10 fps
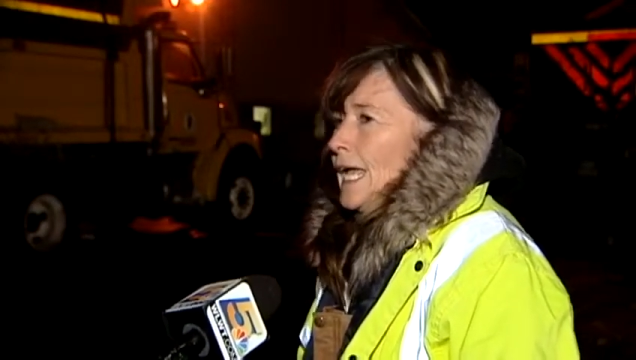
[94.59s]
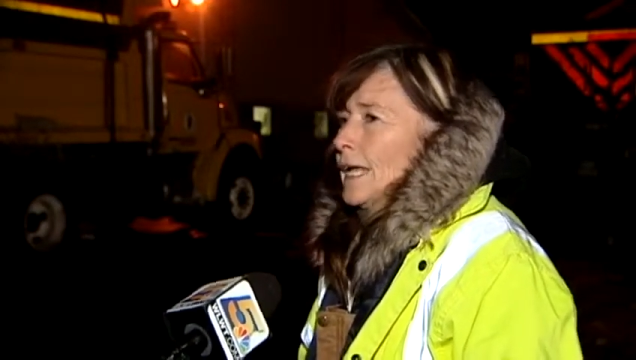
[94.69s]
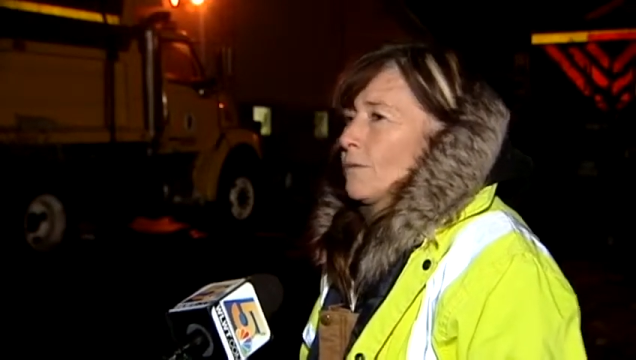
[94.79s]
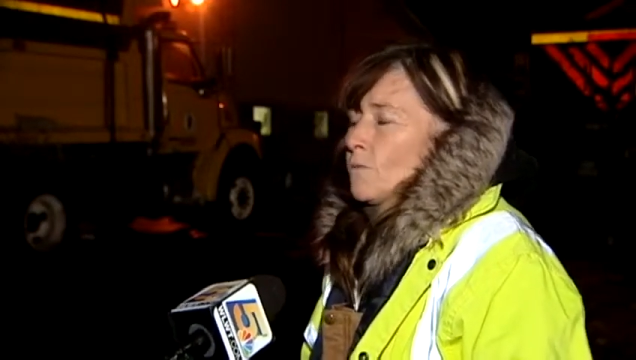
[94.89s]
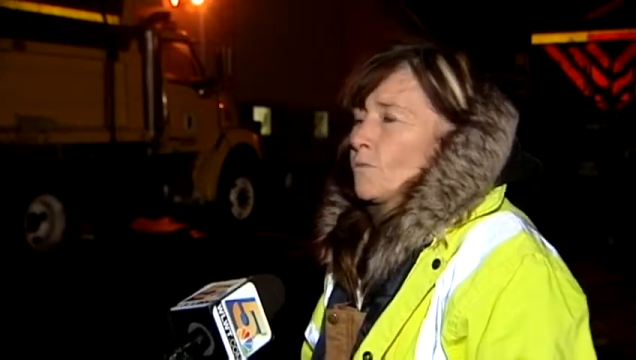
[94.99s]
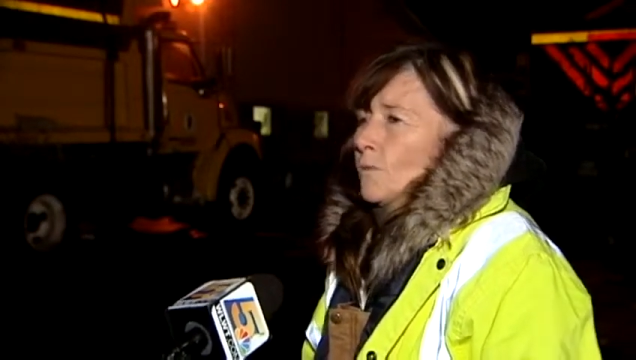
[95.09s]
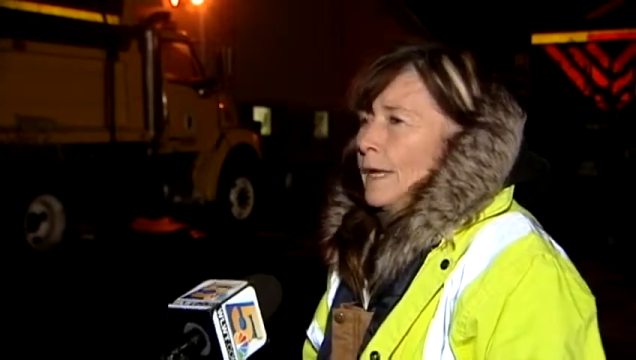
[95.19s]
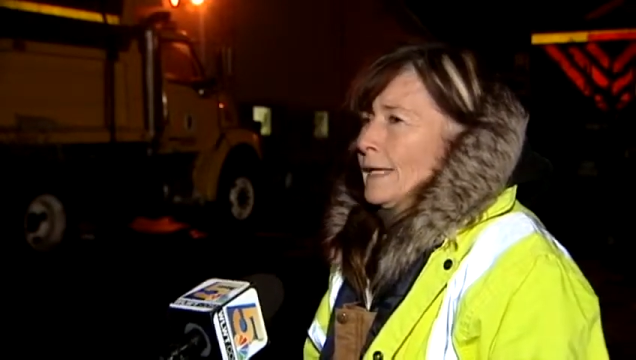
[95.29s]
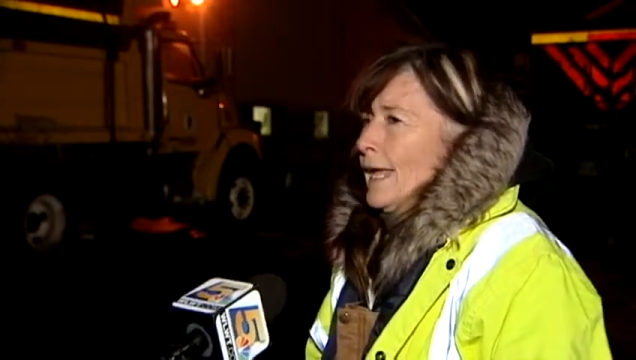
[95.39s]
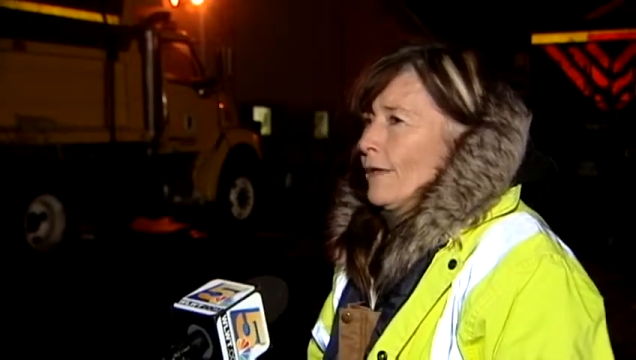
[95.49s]
and
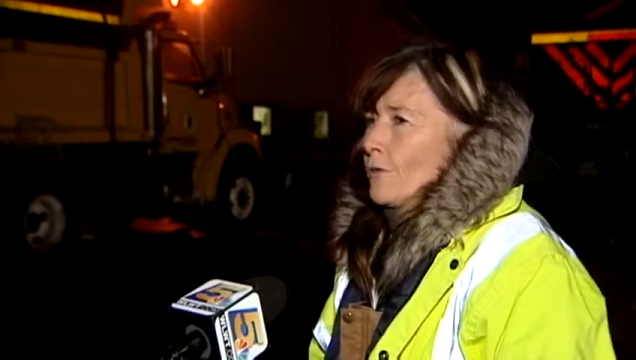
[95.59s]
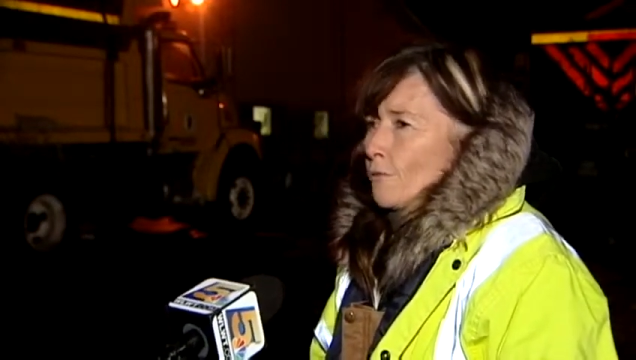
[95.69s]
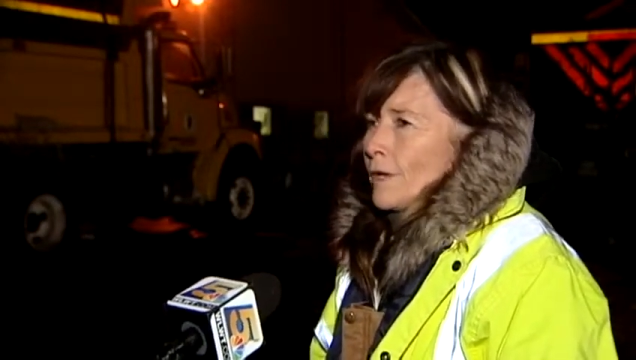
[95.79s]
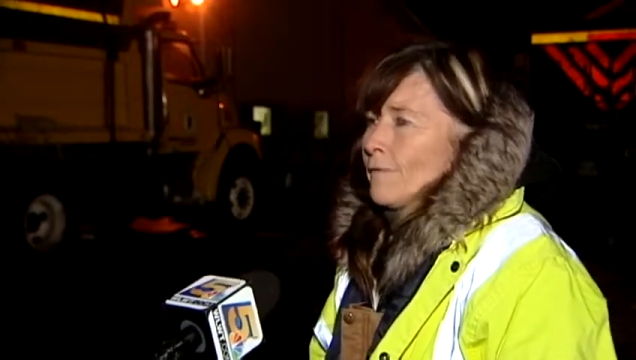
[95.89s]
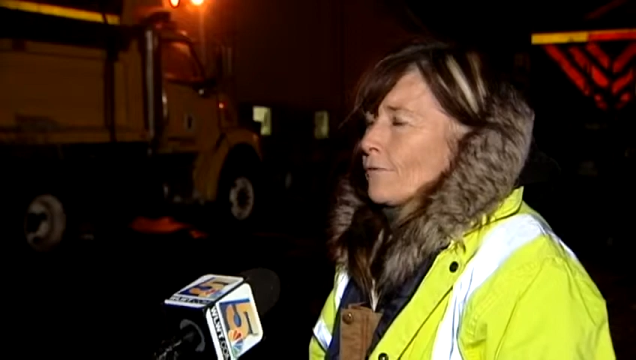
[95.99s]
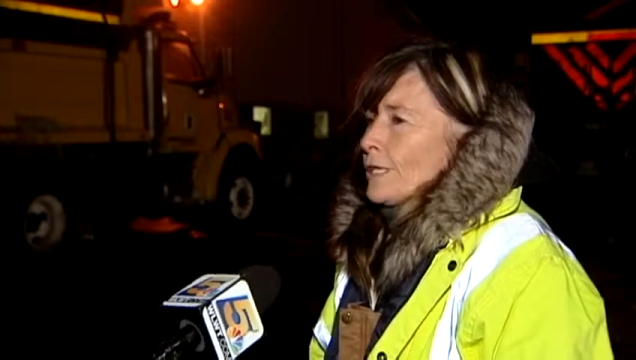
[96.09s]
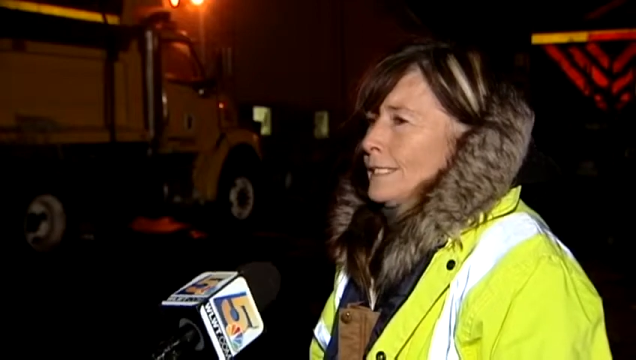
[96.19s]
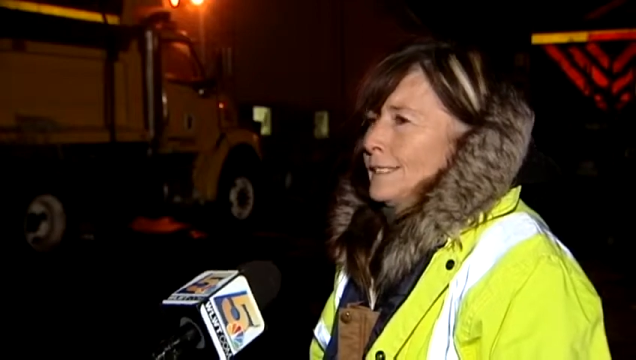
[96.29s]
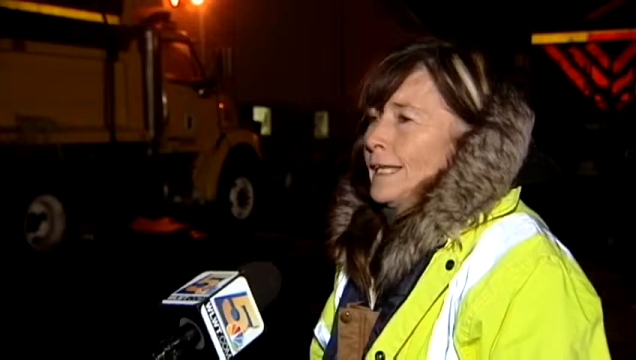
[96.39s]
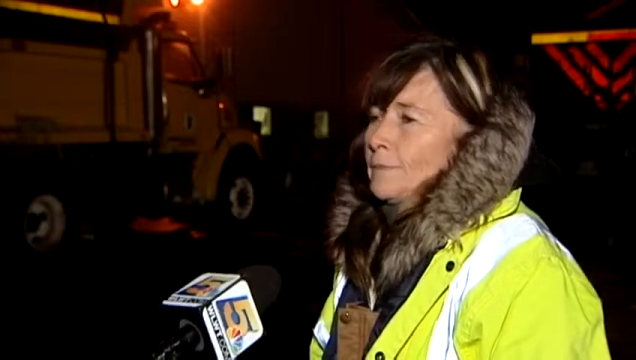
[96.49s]
right now the
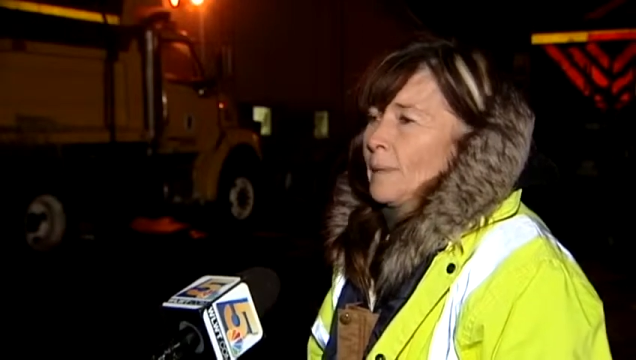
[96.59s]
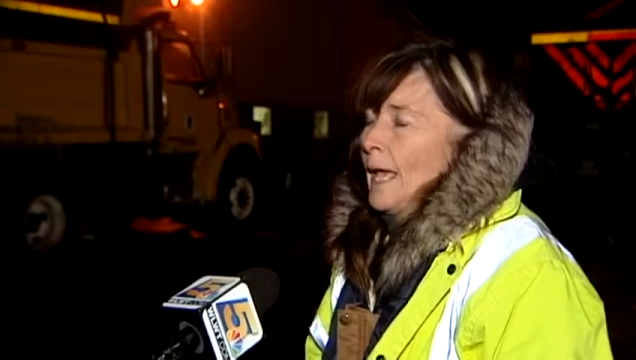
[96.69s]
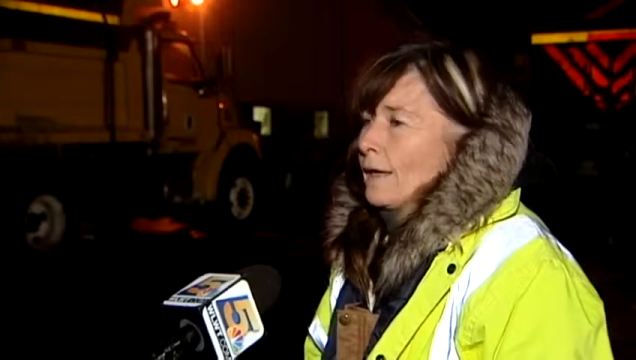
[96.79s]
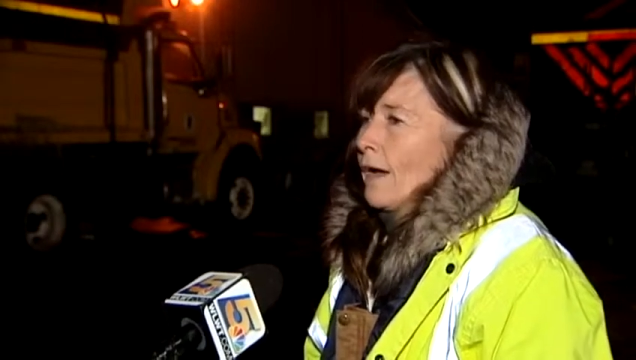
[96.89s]
refreezes. That's black